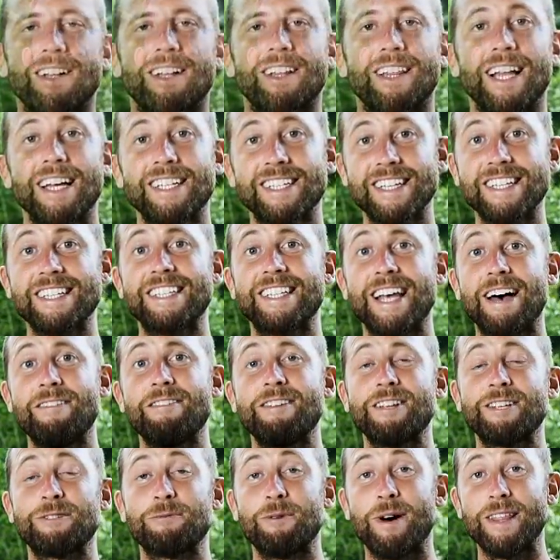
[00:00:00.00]
Lesson
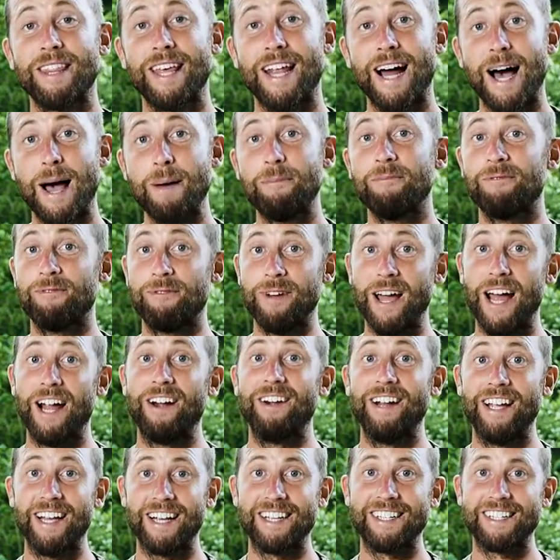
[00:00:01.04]
7 is one that I'm
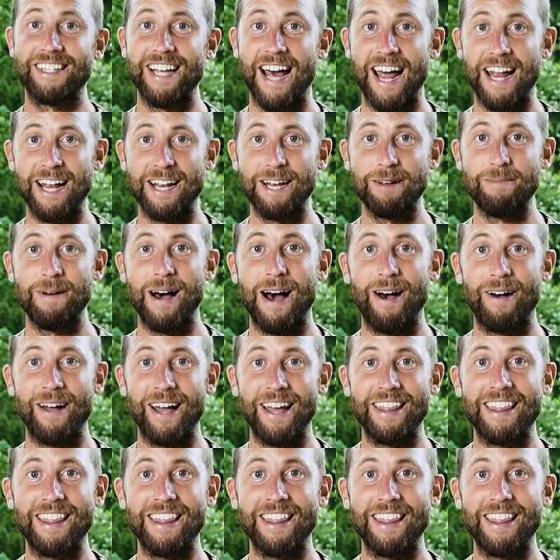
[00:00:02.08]
very excited about,